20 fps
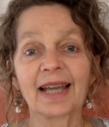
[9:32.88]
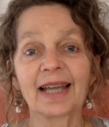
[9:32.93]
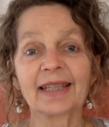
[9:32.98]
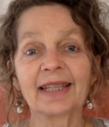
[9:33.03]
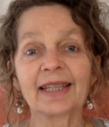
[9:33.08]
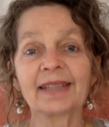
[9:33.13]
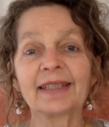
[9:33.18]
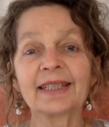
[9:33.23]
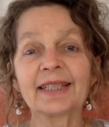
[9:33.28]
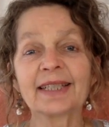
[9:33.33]

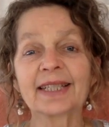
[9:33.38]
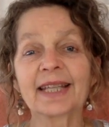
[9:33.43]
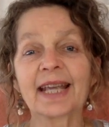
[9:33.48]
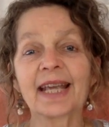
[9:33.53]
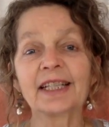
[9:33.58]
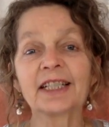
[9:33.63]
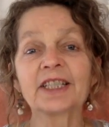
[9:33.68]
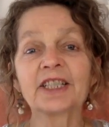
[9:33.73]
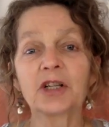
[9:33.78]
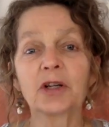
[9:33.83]
And then this
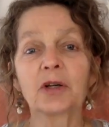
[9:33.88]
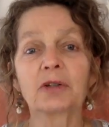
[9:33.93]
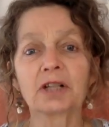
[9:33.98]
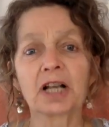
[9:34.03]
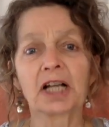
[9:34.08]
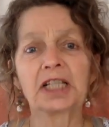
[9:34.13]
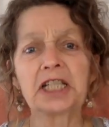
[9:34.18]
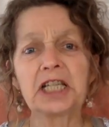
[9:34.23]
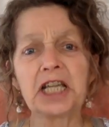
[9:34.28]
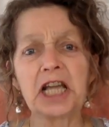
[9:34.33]
energy
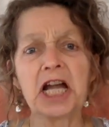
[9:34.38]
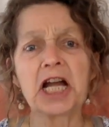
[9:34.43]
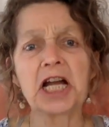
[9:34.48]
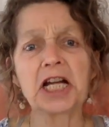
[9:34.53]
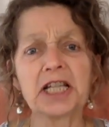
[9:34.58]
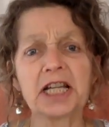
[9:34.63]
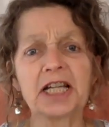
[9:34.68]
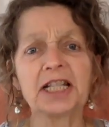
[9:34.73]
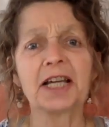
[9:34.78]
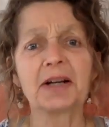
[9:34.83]
goes like,
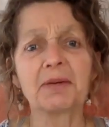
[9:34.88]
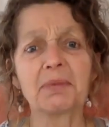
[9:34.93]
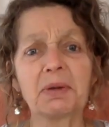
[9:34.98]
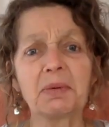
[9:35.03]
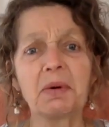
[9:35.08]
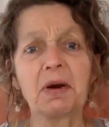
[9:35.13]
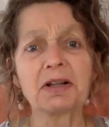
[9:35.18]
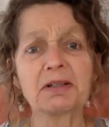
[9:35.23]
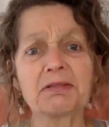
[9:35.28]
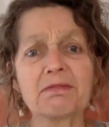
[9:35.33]
yeah,
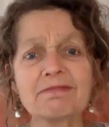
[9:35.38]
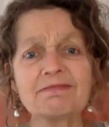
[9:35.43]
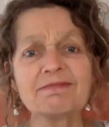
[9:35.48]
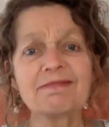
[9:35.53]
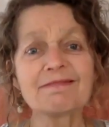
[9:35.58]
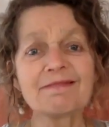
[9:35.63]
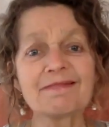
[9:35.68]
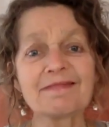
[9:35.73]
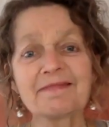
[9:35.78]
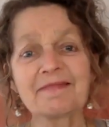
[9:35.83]
we want,
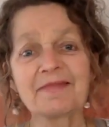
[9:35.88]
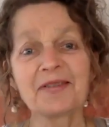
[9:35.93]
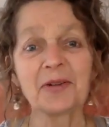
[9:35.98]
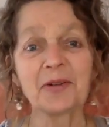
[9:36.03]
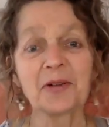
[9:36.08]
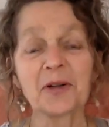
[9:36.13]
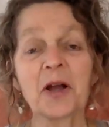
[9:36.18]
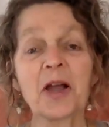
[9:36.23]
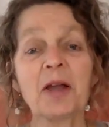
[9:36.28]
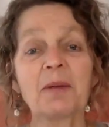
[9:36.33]

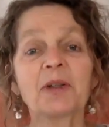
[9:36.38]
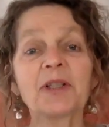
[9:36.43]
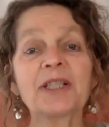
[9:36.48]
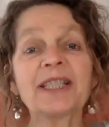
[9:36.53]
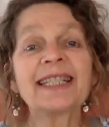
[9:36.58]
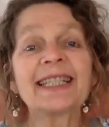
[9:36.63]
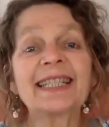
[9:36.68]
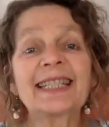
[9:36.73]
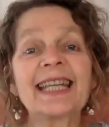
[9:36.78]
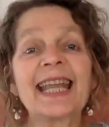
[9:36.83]
you know,
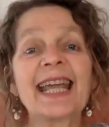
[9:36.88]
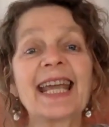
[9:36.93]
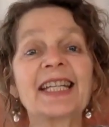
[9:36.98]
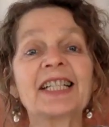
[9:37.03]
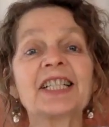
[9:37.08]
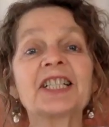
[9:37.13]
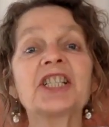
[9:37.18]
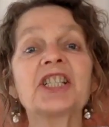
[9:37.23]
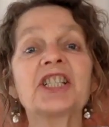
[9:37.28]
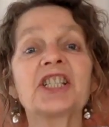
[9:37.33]
because it's an
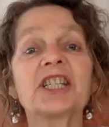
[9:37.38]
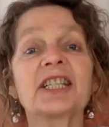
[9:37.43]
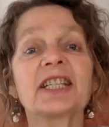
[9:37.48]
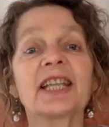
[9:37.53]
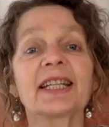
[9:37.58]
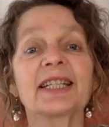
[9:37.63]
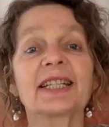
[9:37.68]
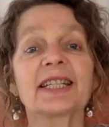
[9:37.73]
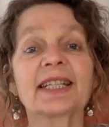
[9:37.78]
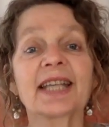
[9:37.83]
energy
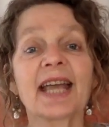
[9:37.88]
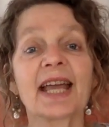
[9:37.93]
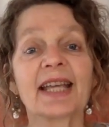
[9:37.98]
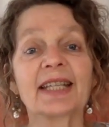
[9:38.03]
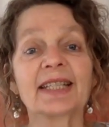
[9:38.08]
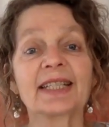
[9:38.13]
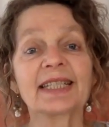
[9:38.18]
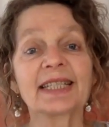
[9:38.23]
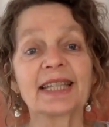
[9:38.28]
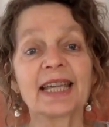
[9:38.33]
that is
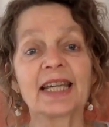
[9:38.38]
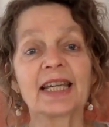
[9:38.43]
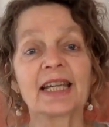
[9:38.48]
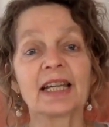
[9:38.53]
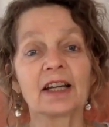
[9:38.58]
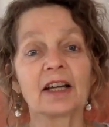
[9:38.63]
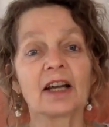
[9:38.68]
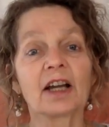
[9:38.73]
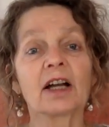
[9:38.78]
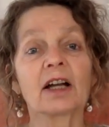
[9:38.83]
hasn't
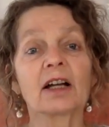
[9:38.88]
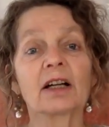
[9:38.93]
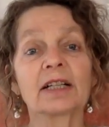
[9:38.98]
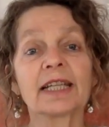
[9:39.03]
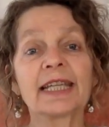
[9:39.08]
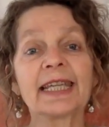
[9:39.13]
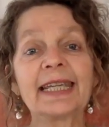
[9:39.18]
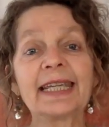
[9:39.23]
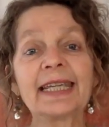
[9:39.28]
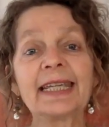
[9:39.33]

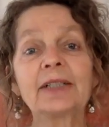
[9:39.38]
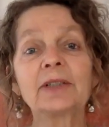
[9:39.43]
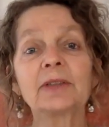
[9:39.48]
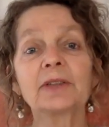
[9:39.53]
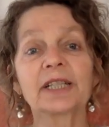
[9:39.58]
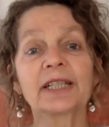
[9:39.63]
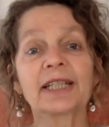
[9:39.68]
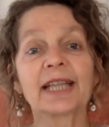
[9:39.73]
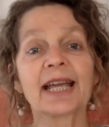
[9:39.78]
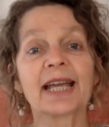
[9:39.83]

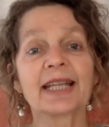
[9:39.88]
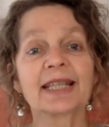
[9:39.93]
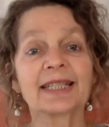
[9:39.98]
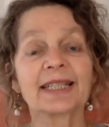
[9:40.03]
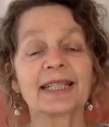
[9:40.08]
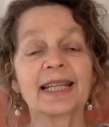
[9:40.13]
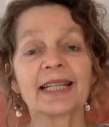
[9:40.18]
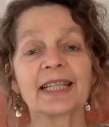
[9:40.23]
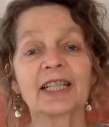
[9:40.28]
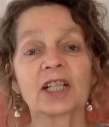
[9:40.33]
healed, that
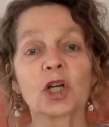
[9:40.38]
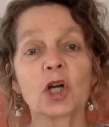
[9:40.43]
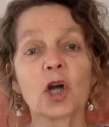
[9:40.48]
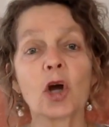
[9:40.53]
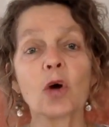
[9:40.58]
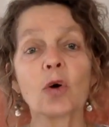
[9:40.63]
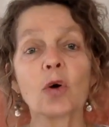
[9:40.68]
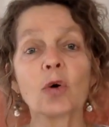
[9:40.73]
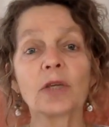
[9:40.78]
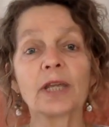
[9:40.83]
hasn't let
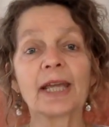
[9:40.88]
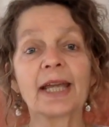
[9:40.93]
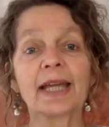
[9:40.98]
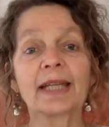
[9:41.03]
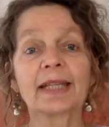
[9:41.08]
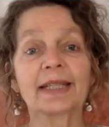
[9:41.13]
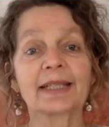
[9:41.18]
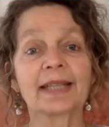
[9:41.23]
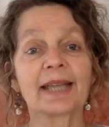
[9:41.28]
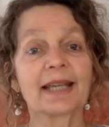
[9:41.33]
go
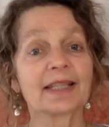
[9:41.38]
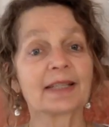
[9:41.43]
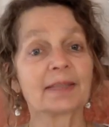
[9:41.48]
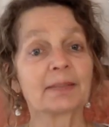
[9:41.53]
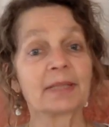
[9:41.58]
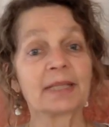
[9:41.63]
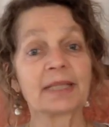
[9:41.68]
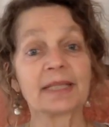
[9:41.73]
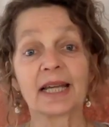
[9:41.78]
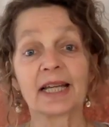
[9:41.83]
yet, that
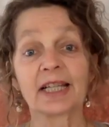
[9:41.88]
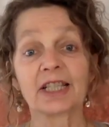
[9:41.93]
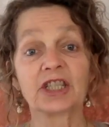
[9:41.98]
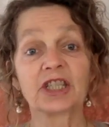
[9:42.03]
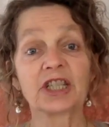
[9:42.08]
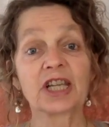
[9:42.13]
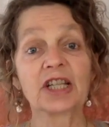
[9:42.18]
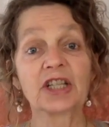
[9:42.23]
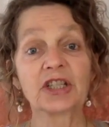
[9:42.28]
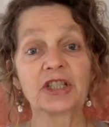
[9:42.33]
hasn't been
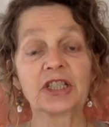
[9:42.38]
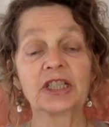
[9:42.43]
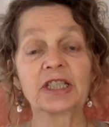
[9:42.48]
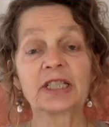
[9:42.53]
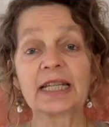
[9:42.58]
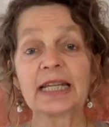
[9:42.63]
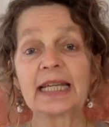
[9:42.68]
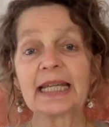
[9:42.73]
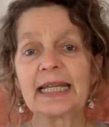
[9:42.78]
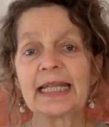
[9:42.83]

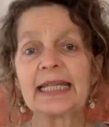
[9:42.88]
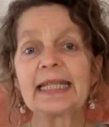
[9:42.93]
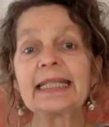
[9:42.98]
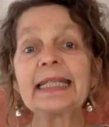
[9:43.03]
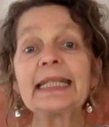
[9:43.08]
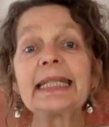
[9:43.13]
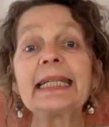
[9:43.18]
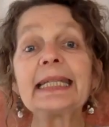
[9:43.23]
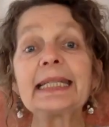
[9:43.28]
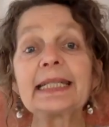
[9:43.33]
digested.
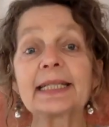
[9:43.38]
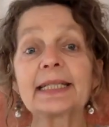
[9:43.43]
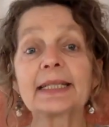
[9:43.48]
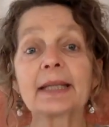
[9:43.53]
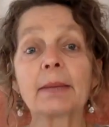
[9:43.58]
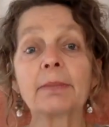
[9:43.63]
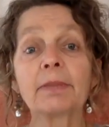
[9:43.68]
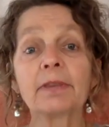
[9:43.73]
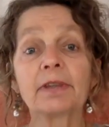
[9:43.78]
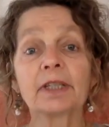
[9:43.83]
It needs
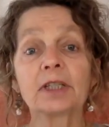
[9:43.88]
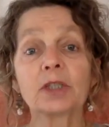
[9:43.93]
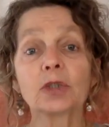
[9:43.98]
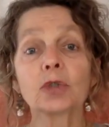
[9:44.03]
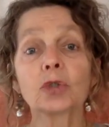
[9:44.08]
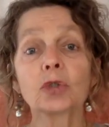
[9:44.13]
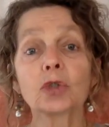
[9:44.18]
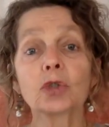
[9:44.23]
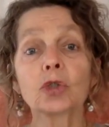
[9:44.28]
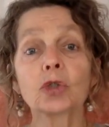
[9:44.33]
something
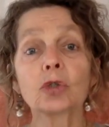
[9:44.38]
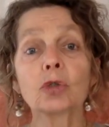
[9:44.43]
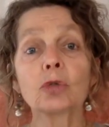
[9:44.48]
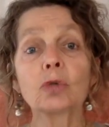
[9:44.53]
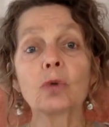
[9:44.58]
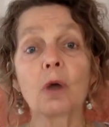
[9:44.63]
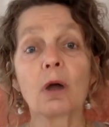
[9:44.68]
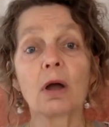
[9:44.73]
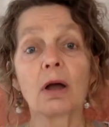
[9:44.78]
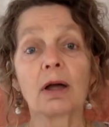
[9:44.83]
to
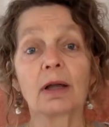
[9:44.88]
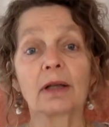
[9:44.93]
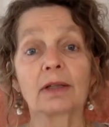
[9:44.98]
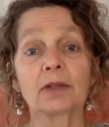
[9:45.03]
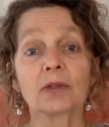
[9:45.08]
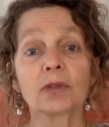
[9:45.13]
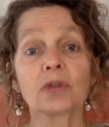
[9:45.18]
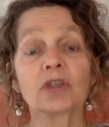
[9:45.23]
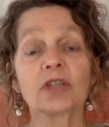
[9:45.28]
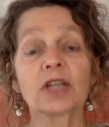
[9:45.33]
chew
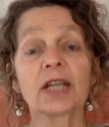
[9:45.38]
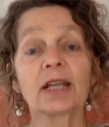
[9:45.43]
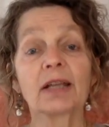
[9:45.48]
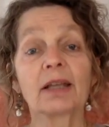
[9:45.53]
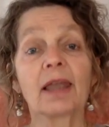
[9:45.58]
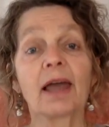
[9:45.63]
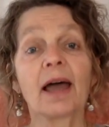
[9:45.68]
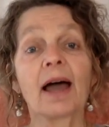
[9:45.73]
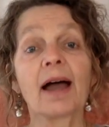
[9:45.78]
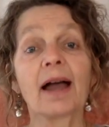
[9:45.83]
on to stay
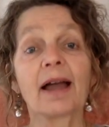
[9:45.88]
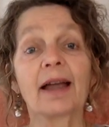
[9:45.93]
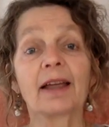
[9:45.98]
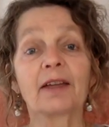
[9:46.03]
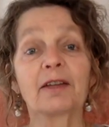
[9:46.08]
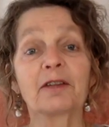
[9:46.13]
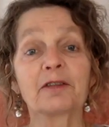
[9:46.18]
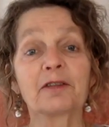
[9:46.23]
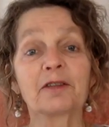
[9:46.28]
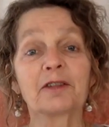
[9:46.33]

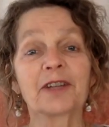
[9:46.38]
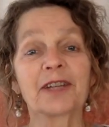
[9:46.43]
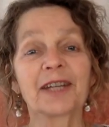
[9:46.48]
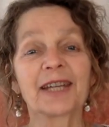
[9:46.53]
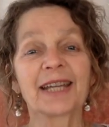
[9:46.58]
alive.